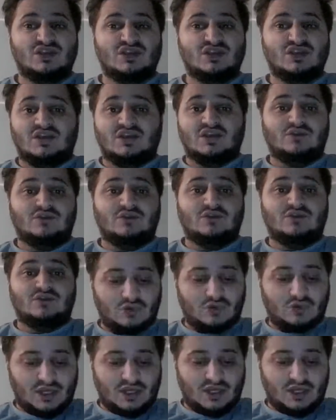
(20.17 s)
If we
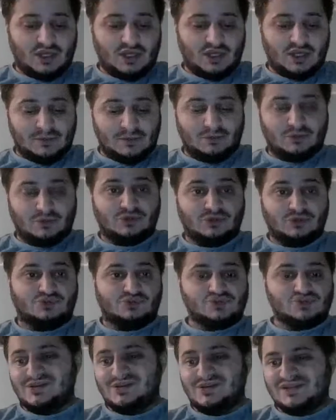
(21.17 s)
don't get any people, it
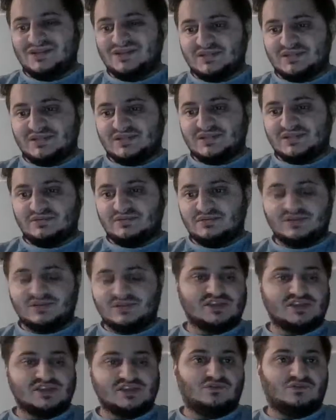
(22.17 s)
doesn't. It is
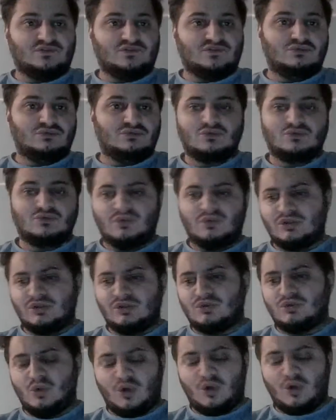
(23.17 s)
7,
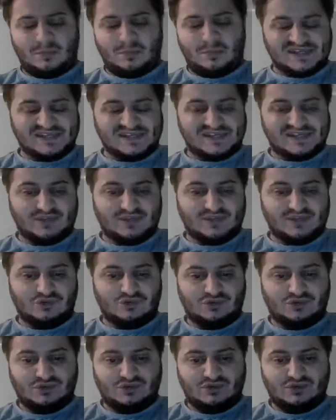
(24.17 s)
7:15
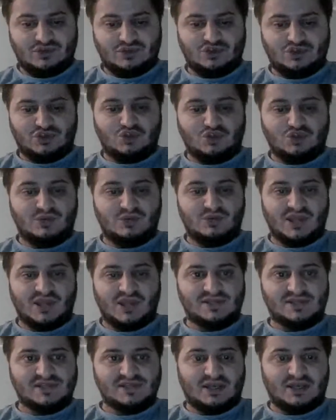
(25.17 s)

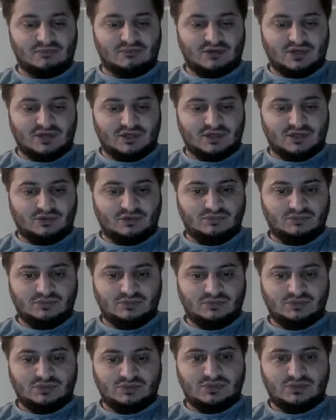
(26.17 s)
UK time right now.
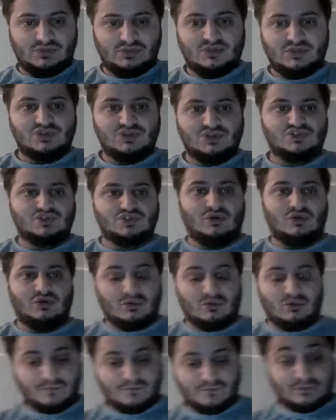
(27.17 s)

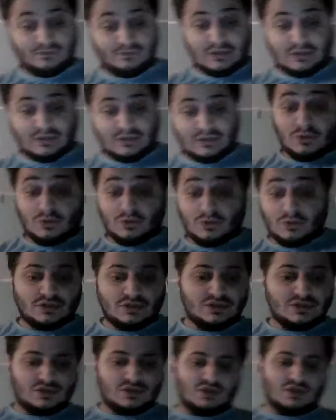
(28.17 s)
So
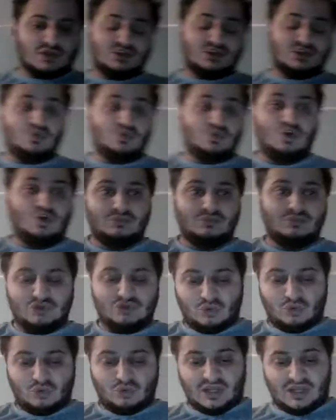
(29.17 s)
I don't normally go
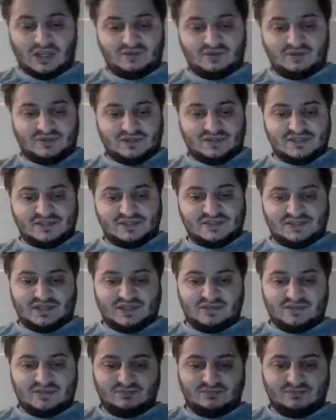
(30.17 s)
live at this
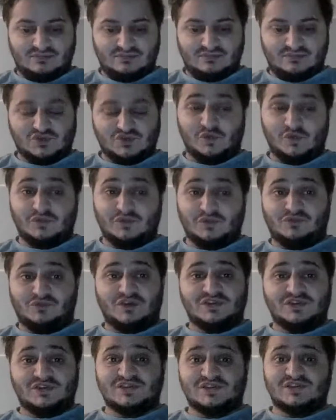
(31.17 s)
time. So it'll be funny
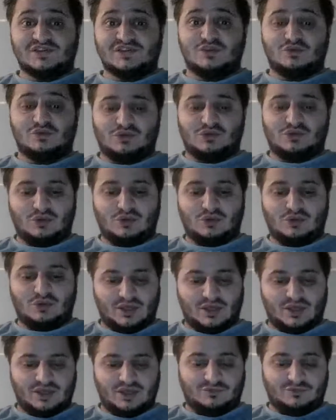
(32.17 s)
to see who we do
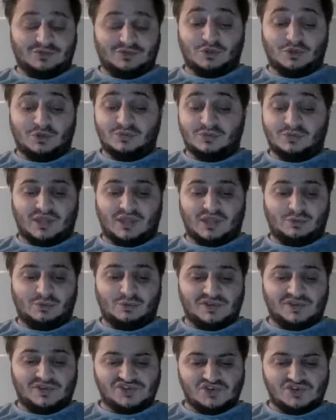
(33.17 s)
get, if we do get anyone
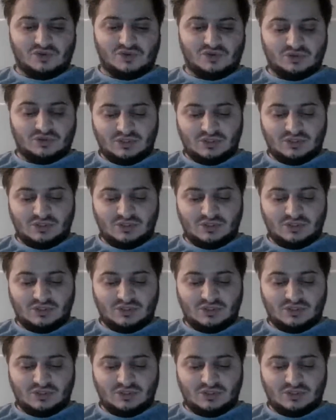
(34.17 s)
at all.